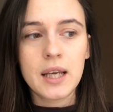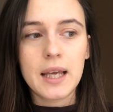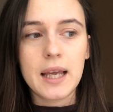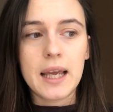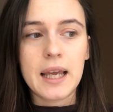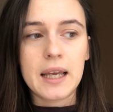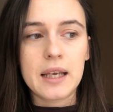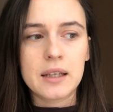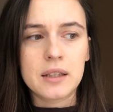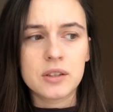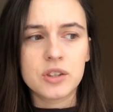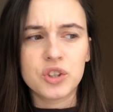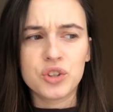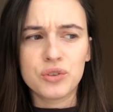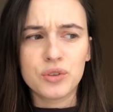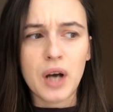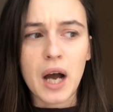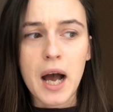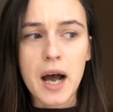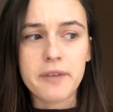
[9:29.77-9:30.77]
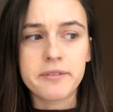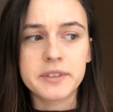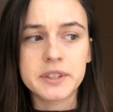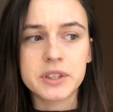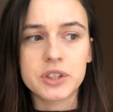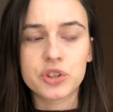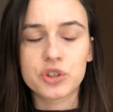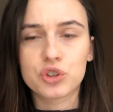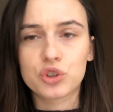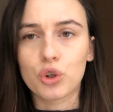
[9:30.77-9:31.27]
and you haven't
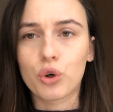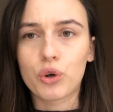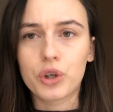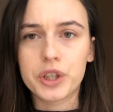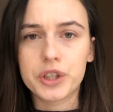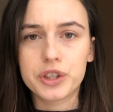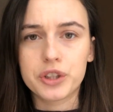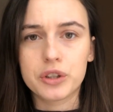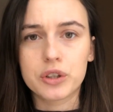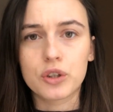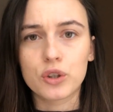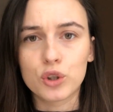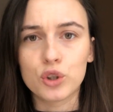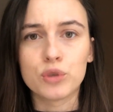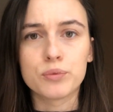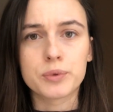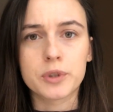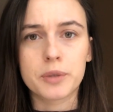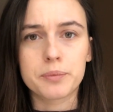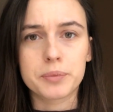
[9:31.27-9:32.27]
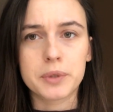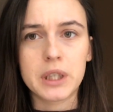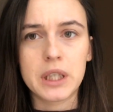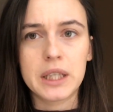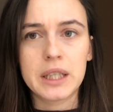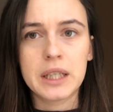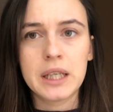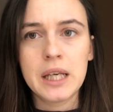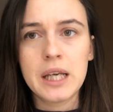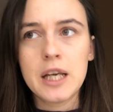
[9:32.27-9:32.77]
stored your glue properly,
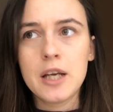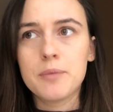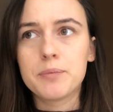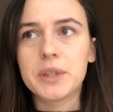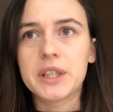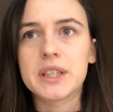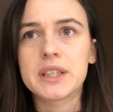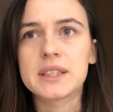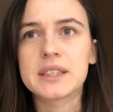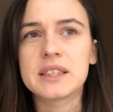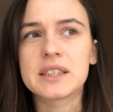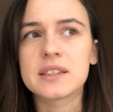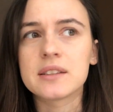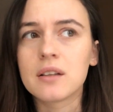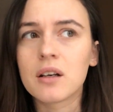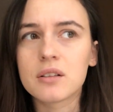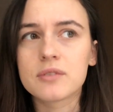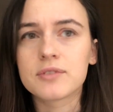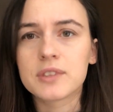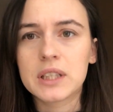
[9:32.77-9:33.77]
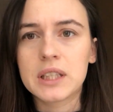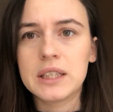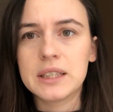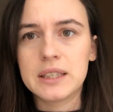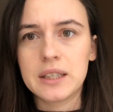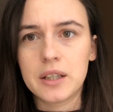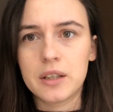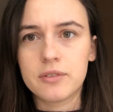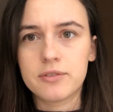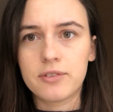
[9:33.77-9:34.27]
because it's not really
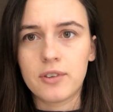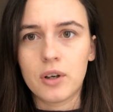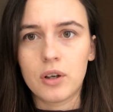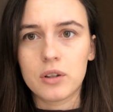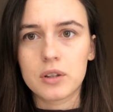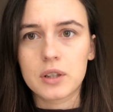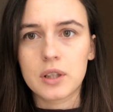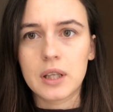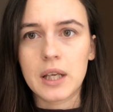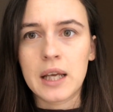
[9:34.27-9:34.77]
their fault.